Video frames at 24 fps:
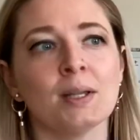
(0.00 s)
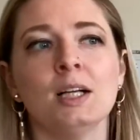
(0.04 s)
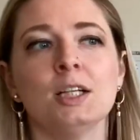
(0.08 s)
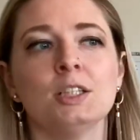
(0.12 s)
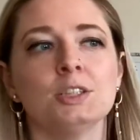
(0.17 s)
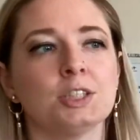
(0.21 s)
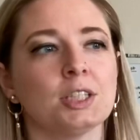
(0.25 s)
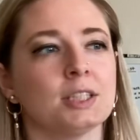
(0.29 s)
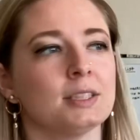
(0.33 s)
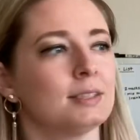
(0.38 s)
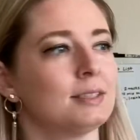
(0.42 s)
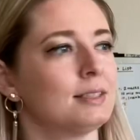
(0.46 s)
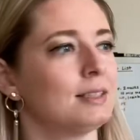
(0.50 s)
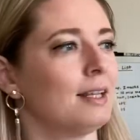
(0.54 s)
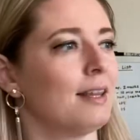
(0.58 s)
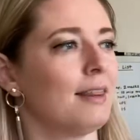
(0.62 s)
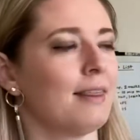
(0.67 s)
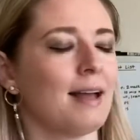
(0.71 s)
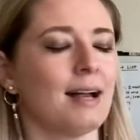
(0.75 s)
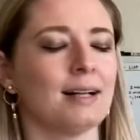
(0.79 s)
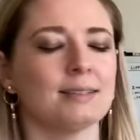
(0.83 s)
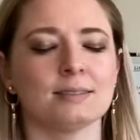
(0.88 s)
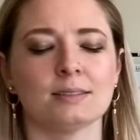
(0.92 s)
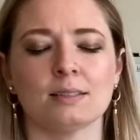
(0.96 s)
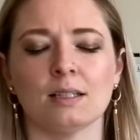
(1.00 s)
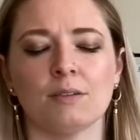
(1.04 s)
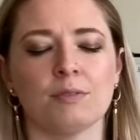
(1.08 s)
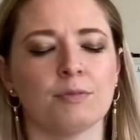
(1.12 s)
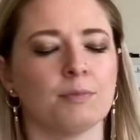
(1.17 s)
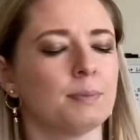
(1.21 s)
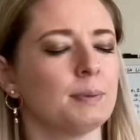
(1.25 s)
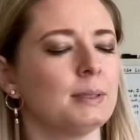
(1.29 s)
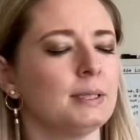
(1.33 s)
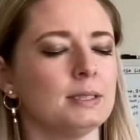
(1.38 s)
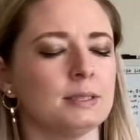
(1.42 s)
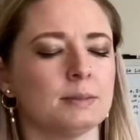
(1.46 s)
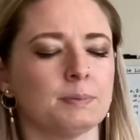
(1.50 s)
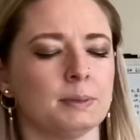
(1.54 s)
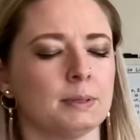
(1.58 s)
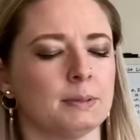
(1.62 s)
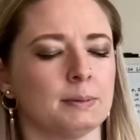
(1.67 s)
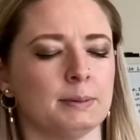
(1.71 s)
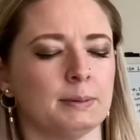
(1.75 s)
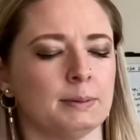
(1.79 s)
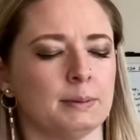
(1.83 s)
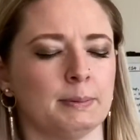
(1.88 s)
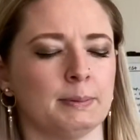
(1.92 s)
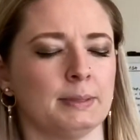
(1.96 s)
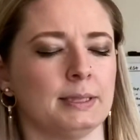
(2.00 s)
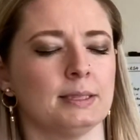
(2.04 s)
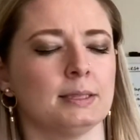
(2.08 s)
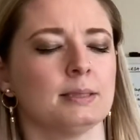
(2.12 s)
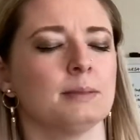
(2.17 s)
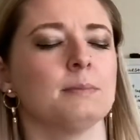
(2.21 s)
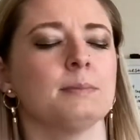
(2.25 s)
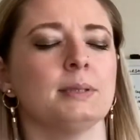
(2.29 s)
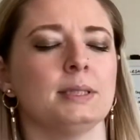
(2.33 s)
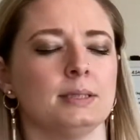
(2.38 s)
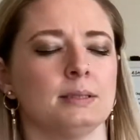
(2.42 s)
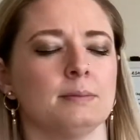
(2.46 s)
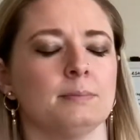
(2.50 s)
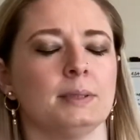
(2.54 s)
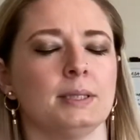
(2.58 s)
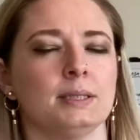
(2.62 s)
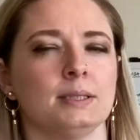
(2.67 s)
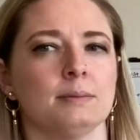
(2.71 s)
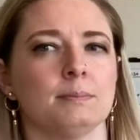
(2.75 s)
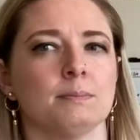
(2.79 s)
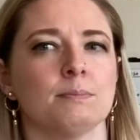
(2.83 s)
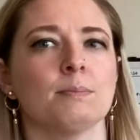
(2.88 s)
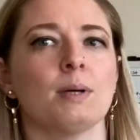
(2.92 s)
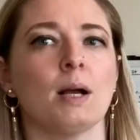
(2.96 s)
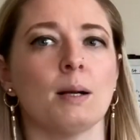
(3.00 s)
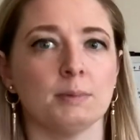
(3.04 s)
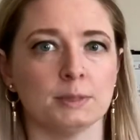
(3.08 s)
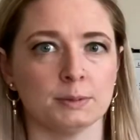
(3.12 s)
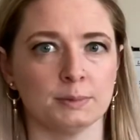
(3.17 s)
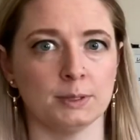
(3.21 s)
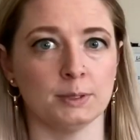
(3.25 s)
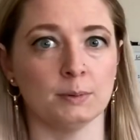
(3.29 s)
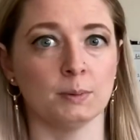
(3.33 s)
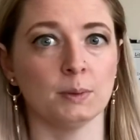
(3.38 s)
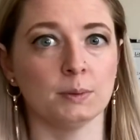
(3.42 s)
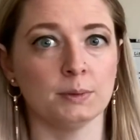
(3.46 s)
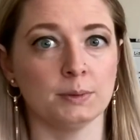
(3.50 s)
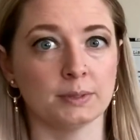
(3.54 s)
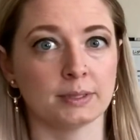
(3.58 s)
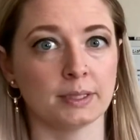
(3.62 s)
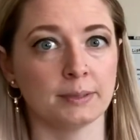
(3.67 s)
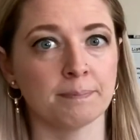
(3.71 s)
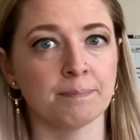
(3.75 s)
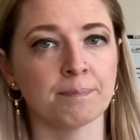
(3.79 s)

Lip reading: Just that stuff, please, please, please, please, please, please, promise me you won't use it.